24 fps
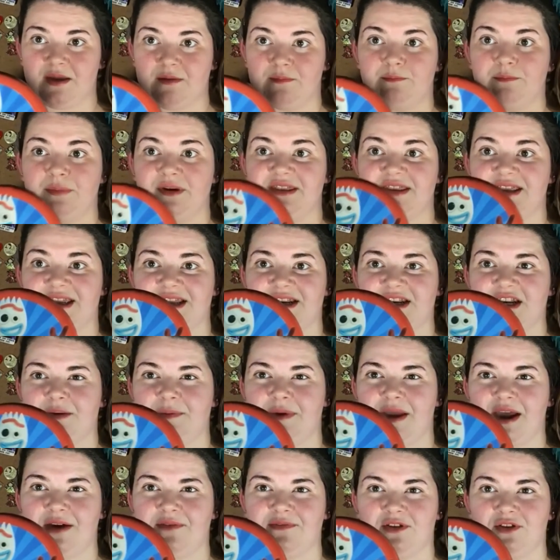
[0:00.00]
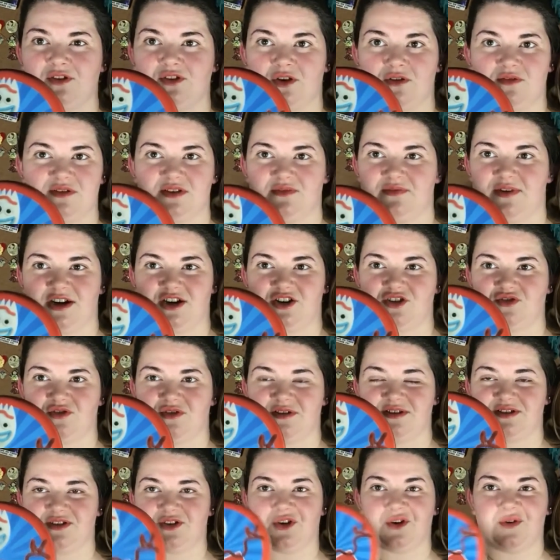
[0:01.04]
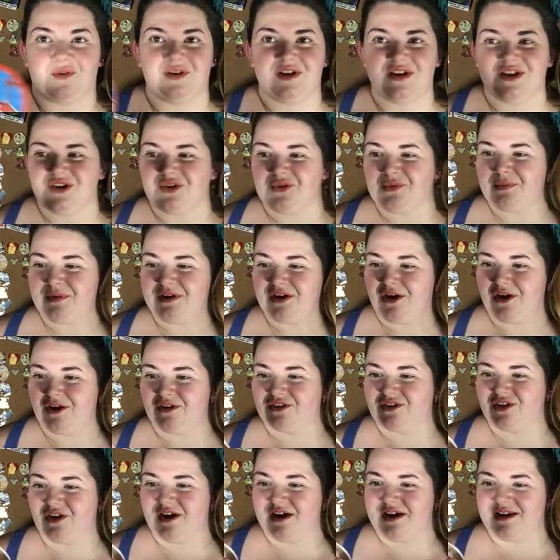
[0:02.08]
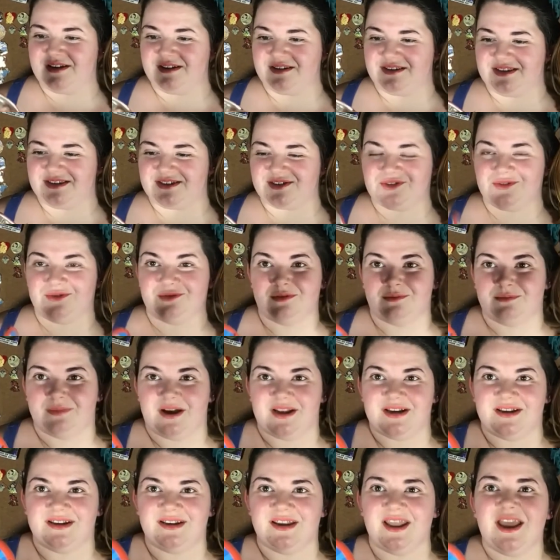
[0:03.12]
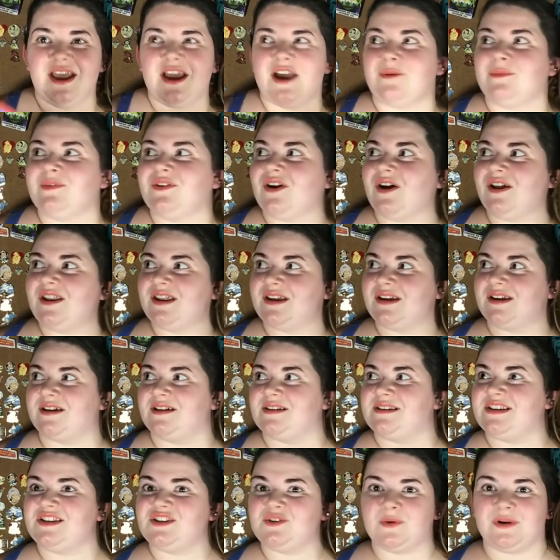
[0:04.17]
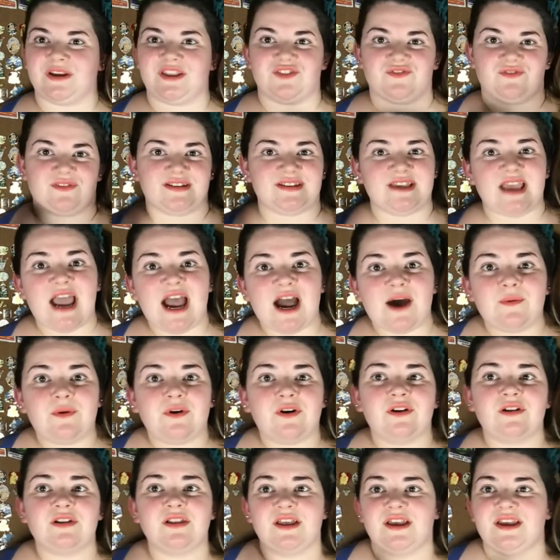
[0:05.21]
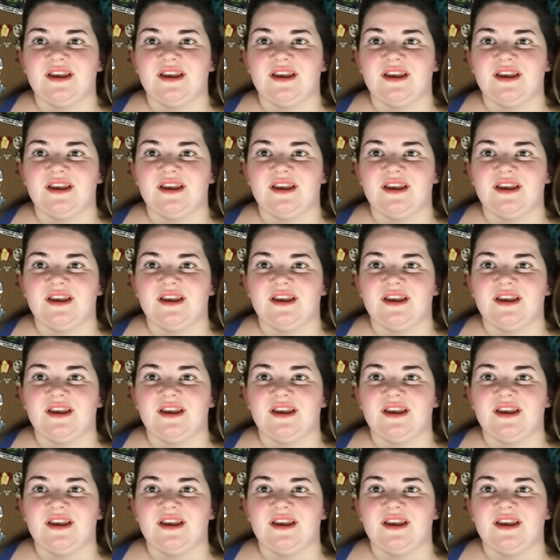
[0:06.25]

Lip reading: but they ended up having loads of extras, so we all got this cool button, and we got like a D23 towel,